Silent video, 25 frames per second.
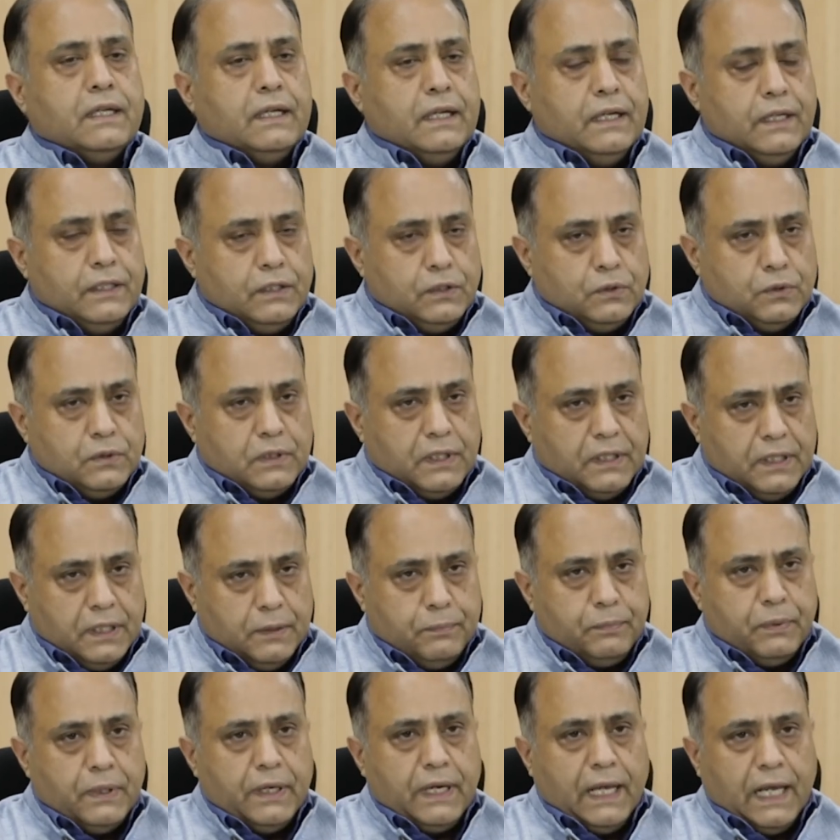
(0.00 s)
into the
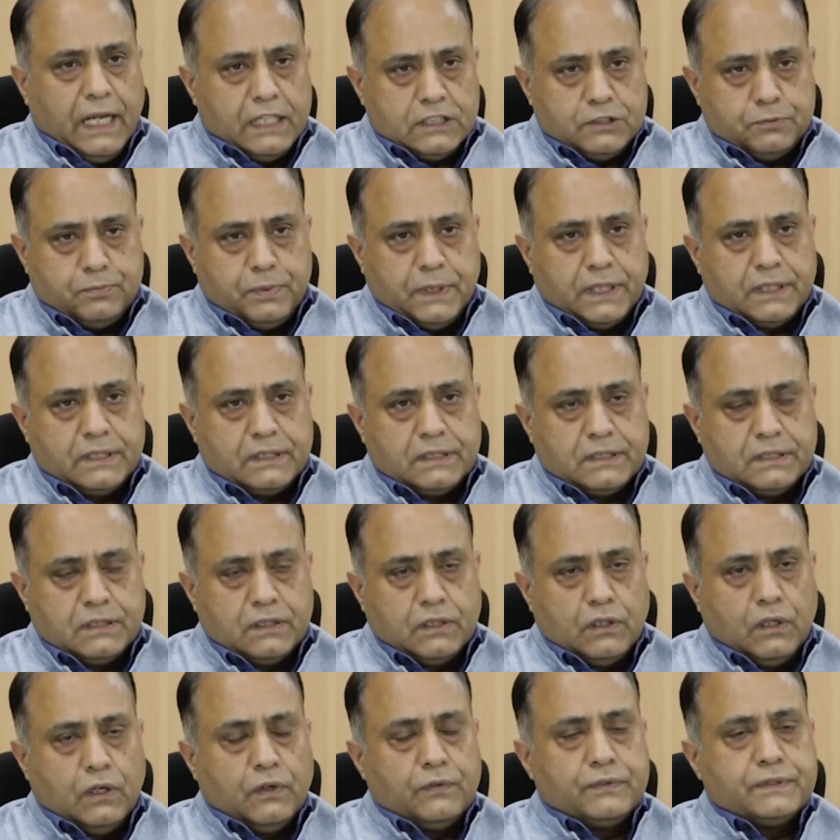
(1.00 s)
deeper
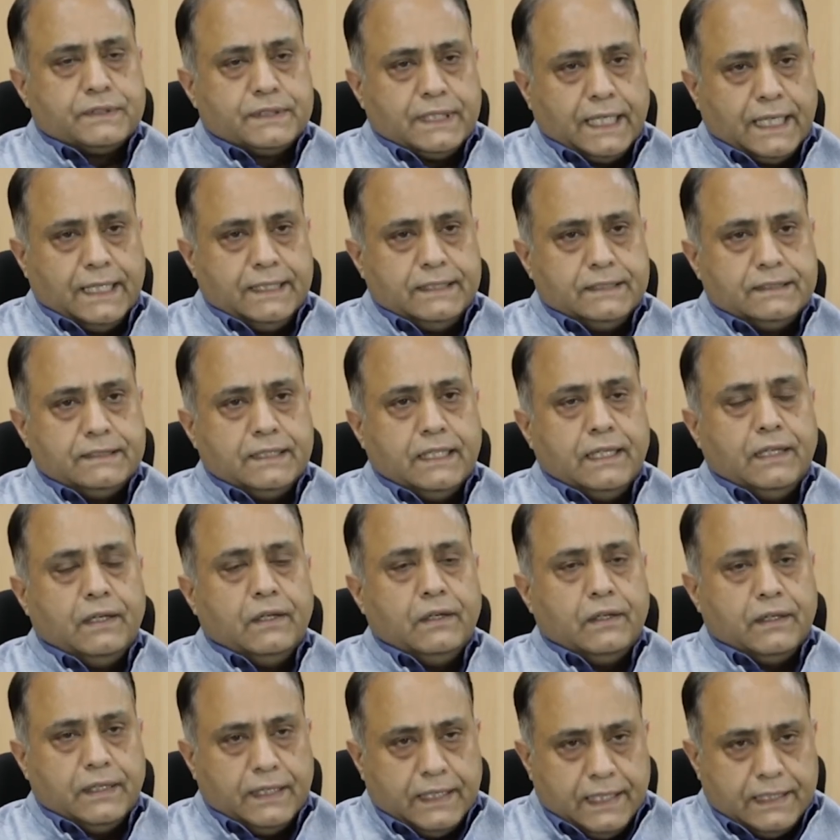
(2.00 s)
aspects of science
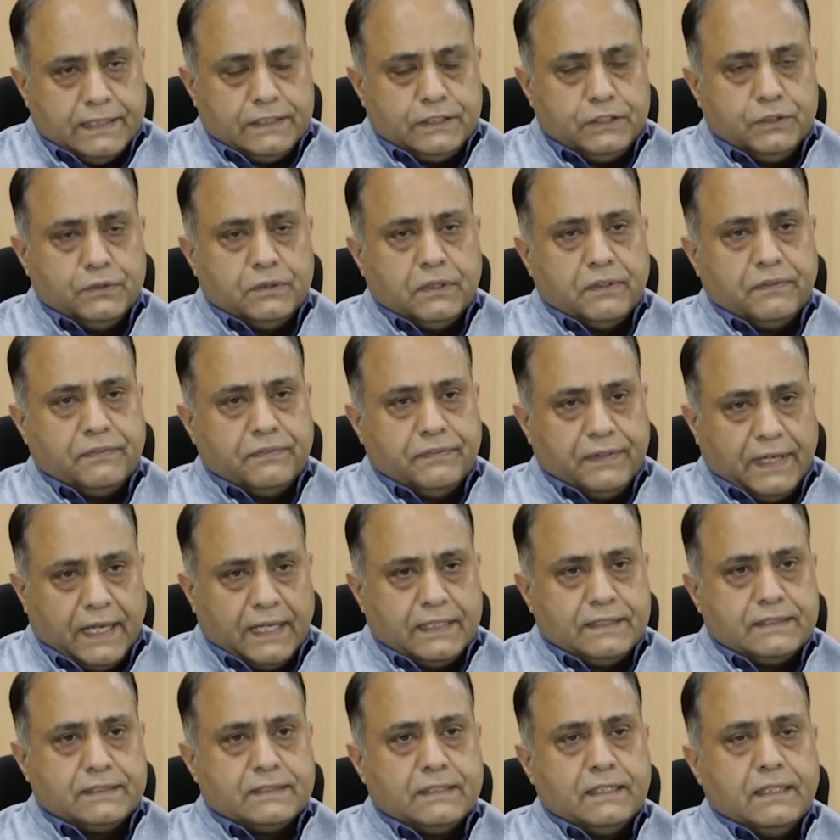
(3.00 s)
and gets you the
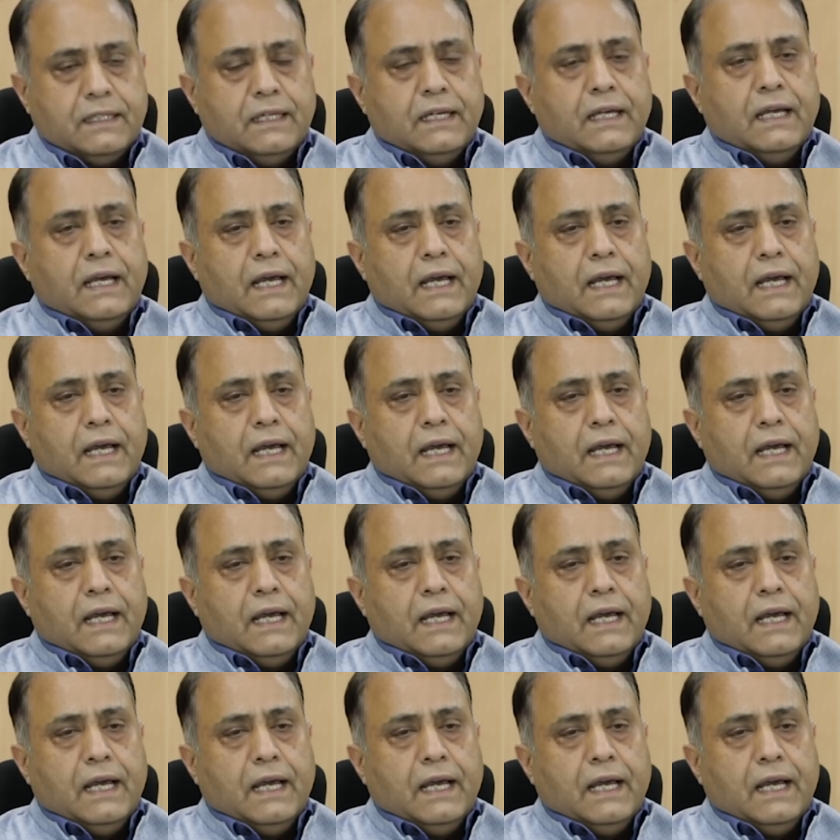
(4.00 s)
facts